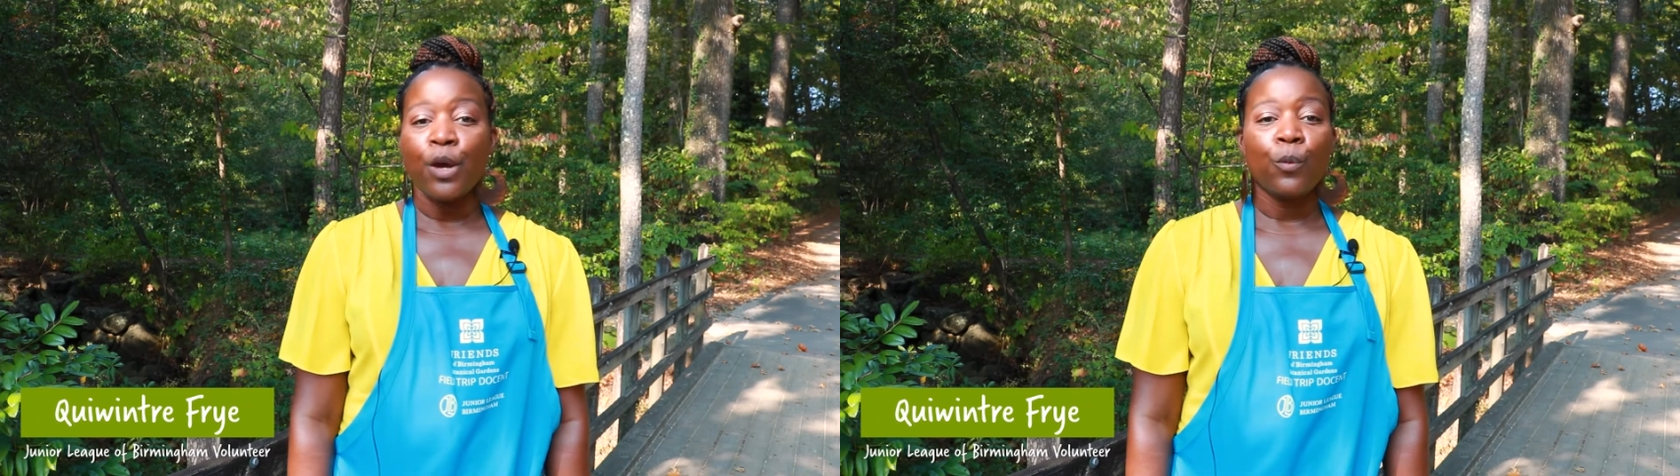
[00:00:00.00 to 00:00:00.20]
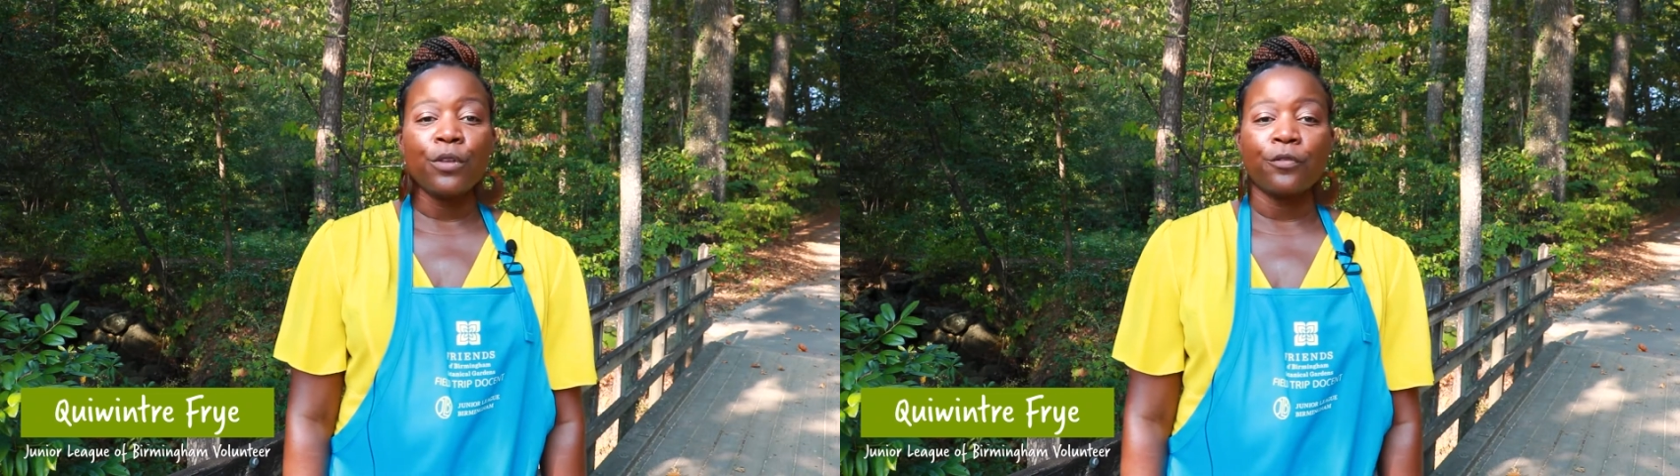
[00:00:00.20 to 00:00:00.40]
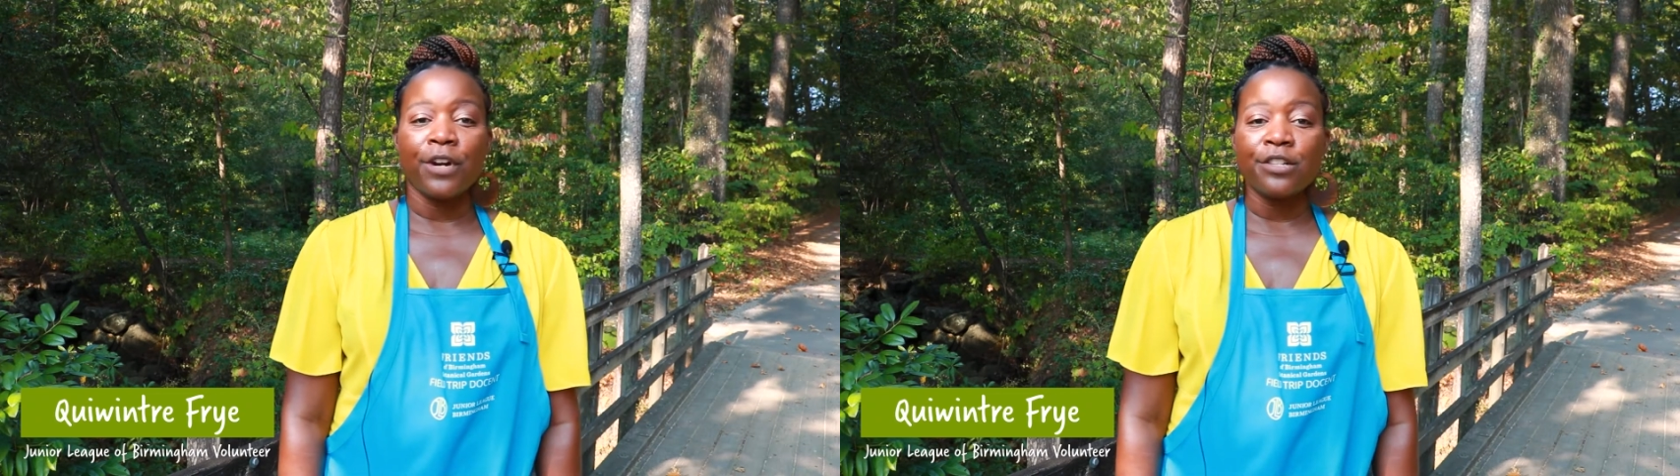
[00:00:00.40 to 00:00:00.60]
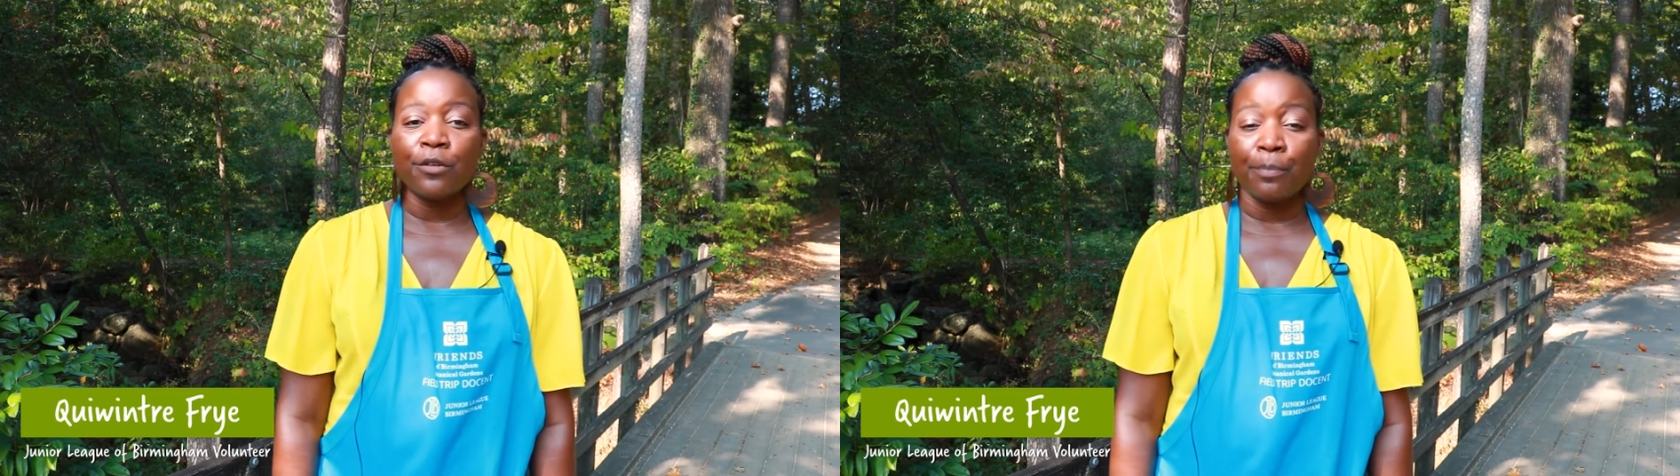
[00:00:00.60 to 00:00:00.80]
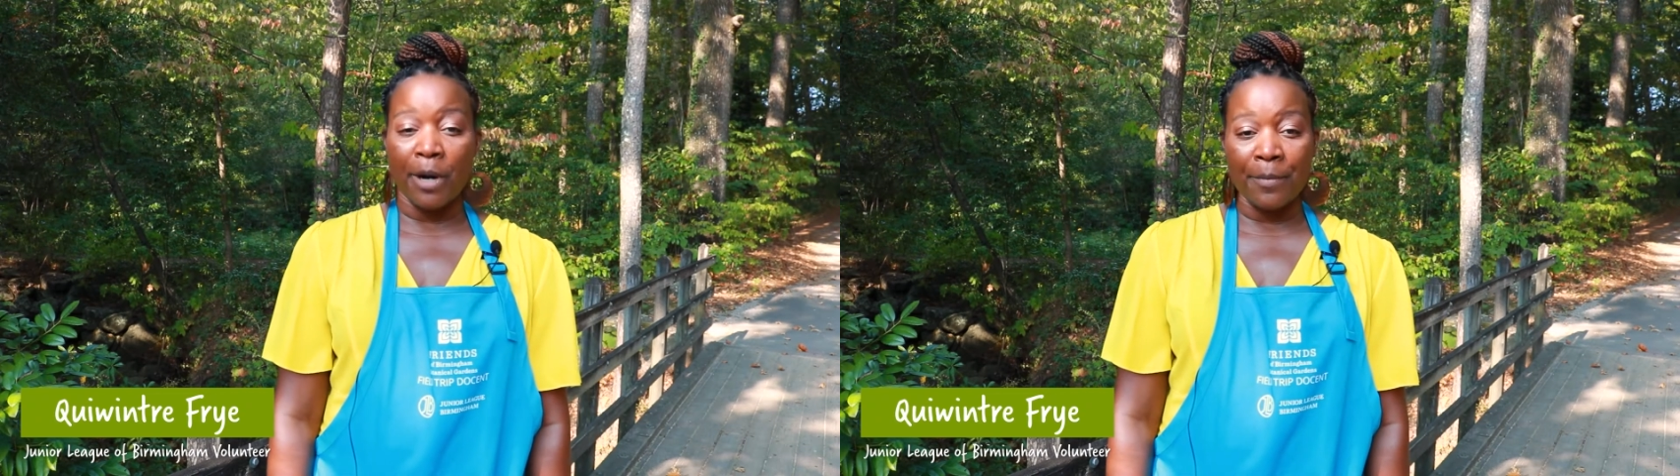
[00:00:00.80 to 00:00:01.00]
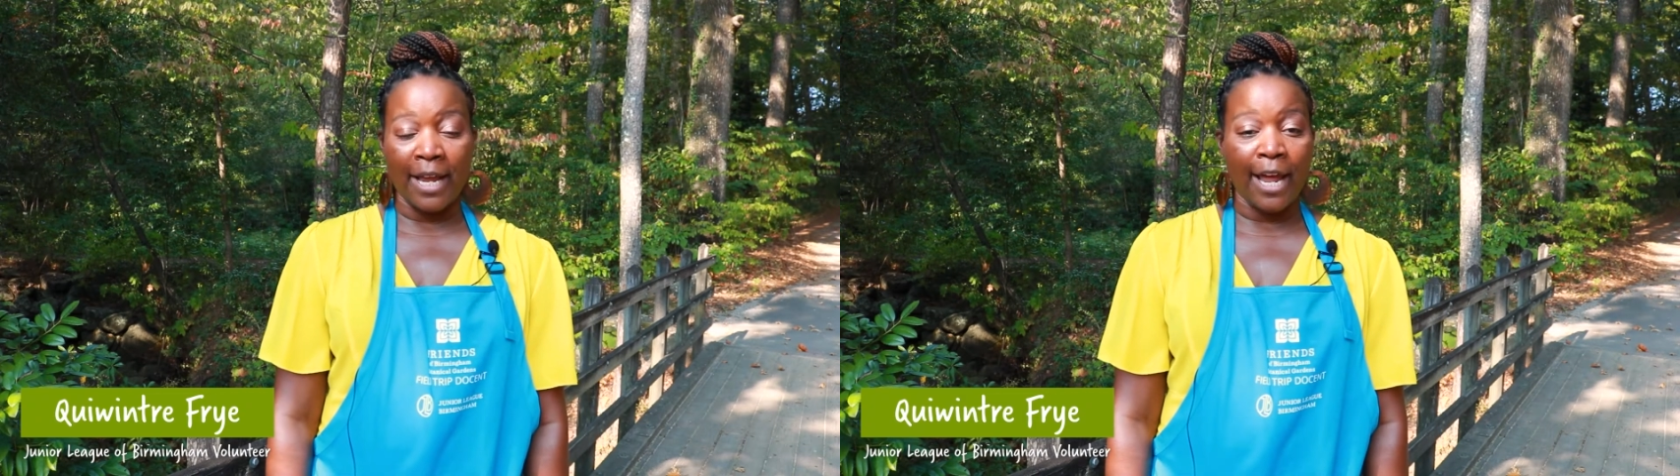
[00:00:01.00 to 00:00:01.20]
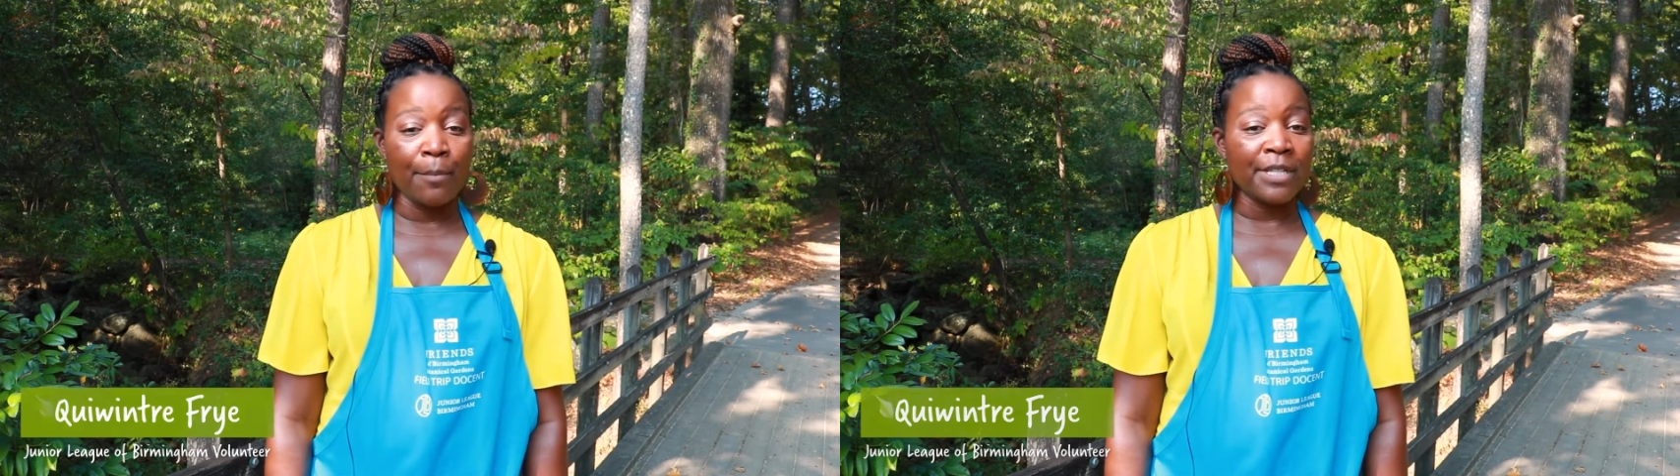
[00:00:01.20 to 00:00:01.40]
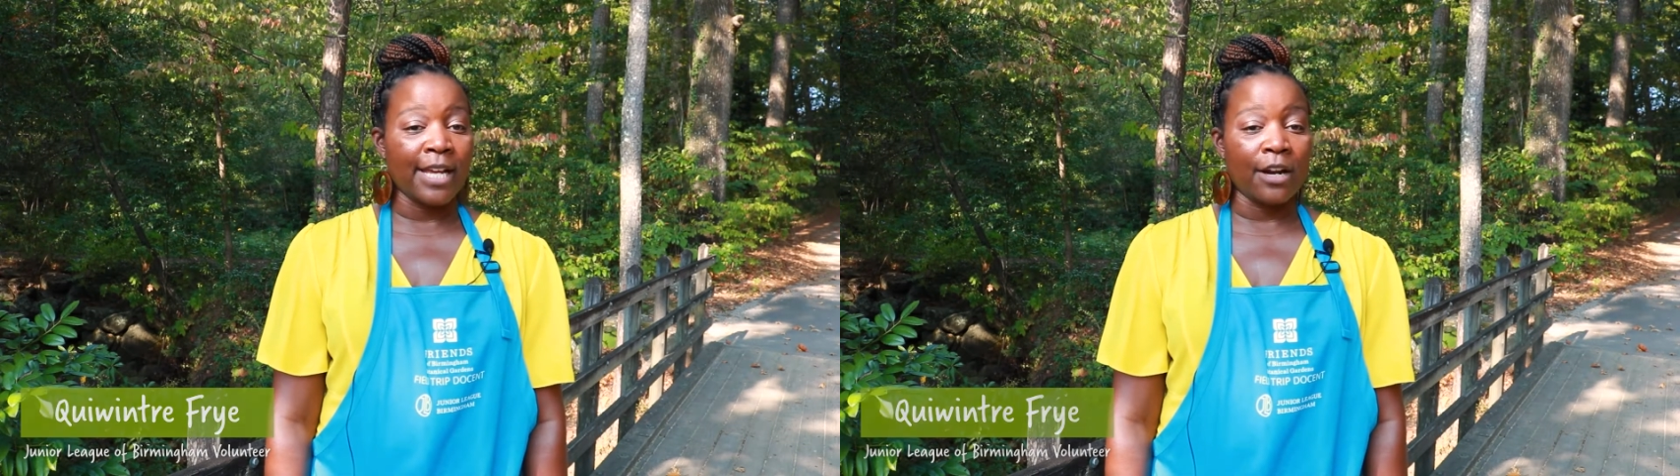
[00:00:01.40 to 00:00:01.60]
with Friends of Birmingham
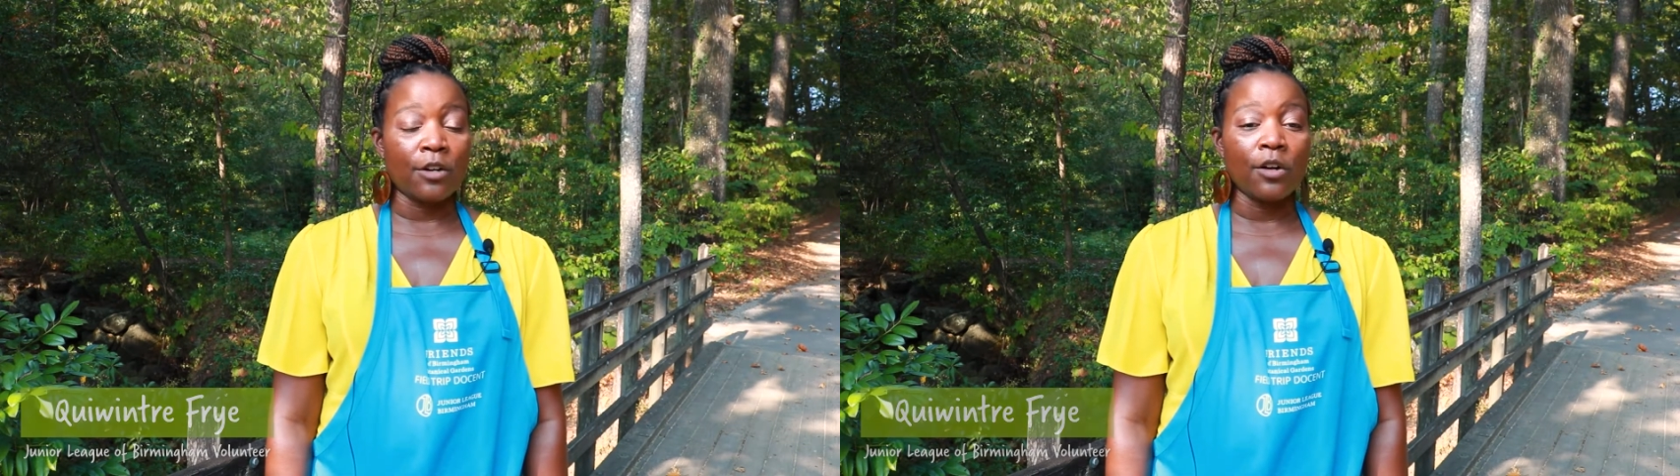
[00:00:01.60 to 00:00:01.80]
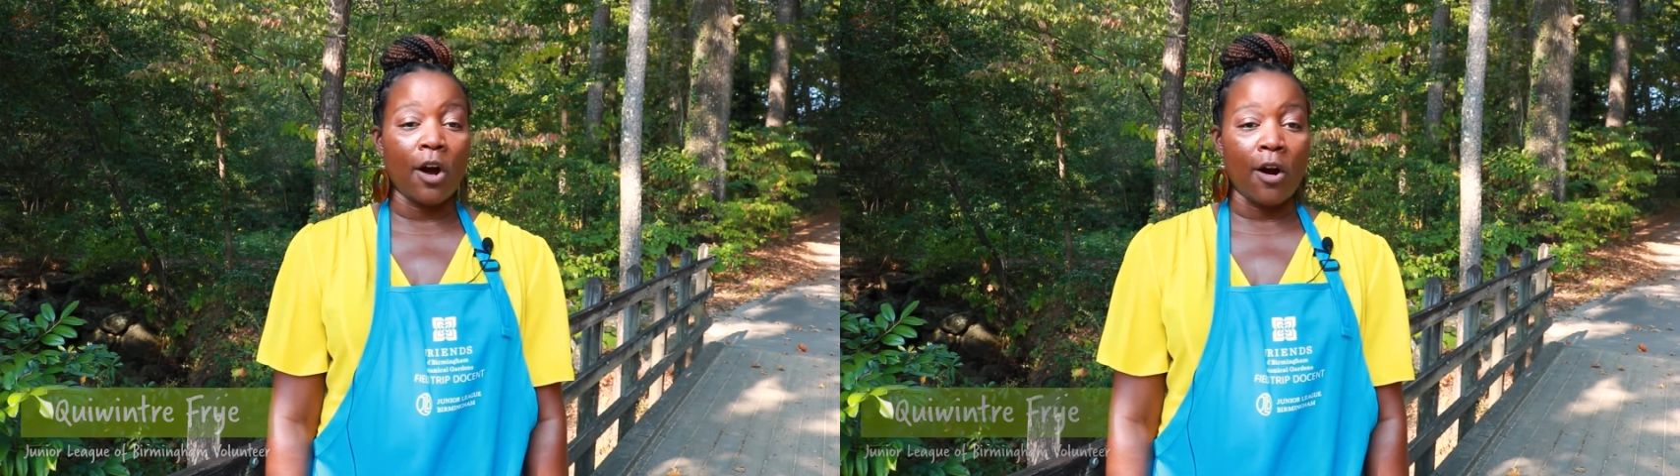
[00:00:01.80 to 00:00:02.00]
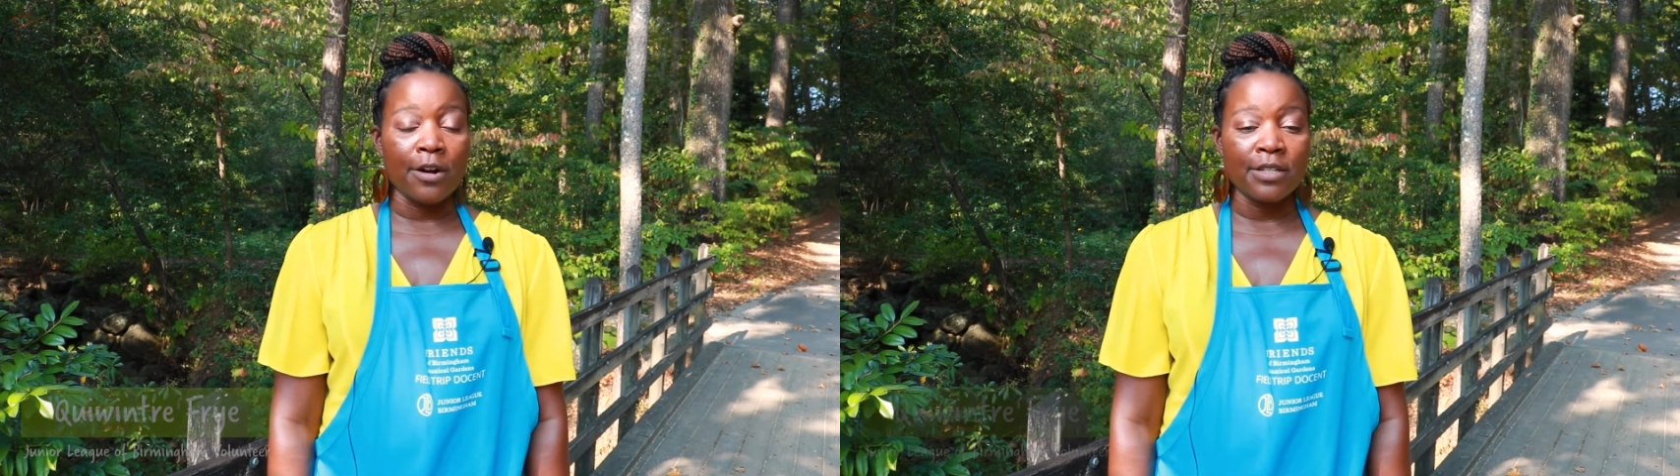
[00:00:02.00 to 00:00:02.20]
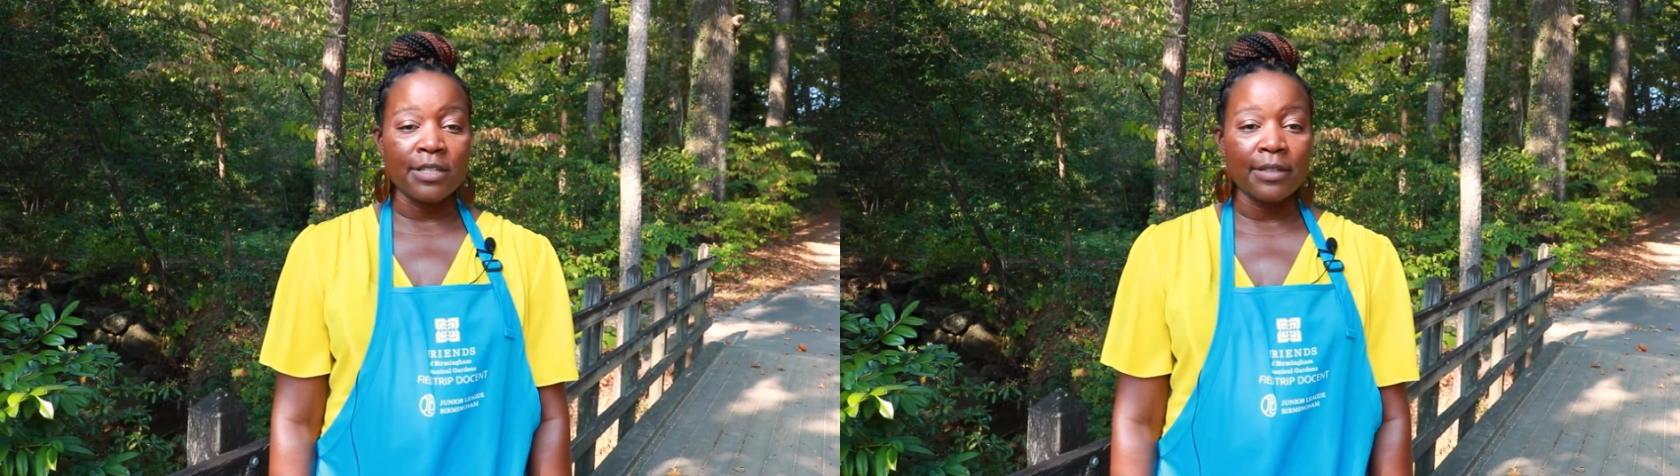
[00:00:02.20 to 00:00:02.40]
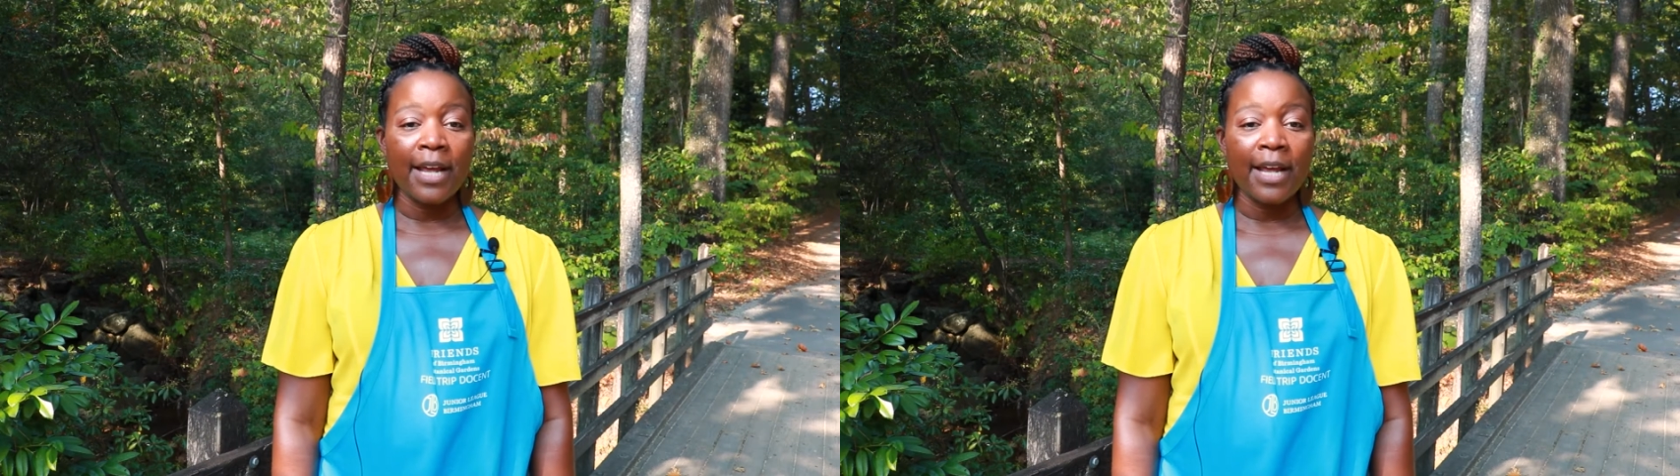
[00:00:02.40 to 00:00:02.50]
Botanical Gardens,